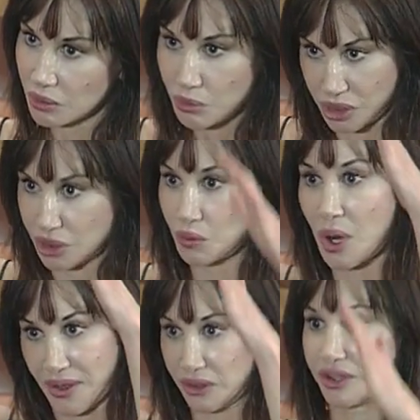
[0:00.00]
which is why
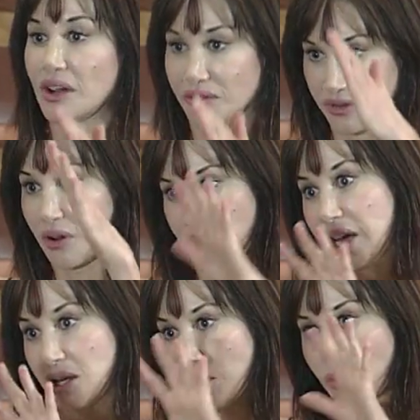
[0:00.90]
there's a
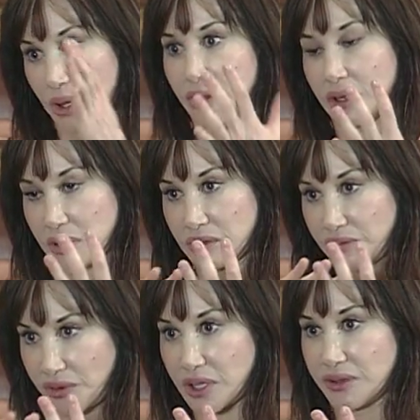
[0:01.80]
volcano on the
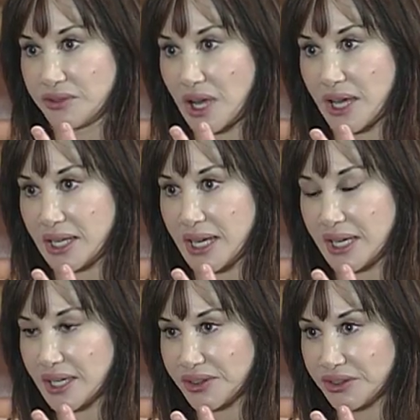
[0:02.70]
front of
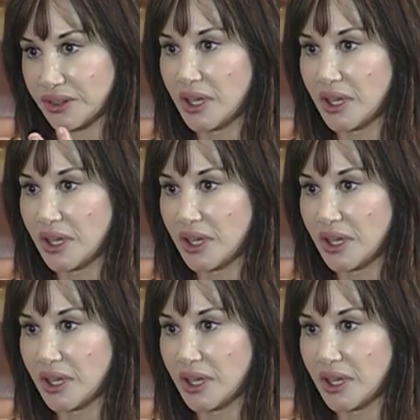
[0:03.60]
Dianetics,